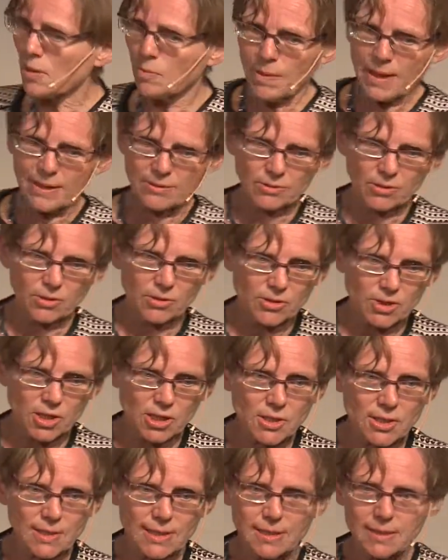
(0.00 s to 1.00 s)
about
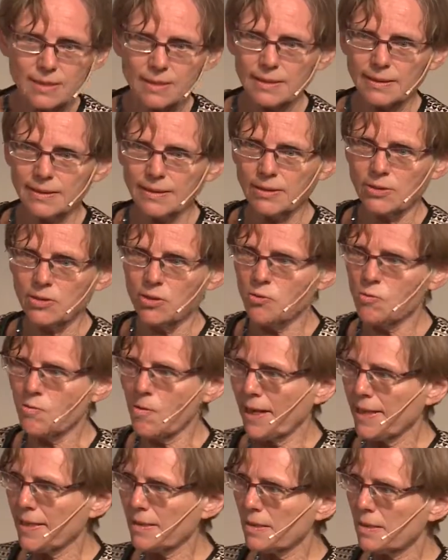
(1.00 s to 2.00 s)
logistics in new
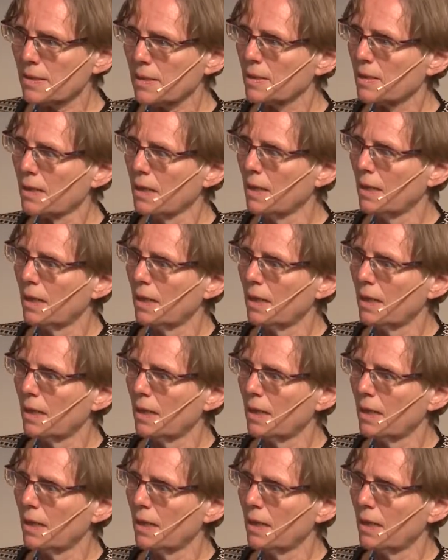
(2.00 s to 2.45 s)
ways.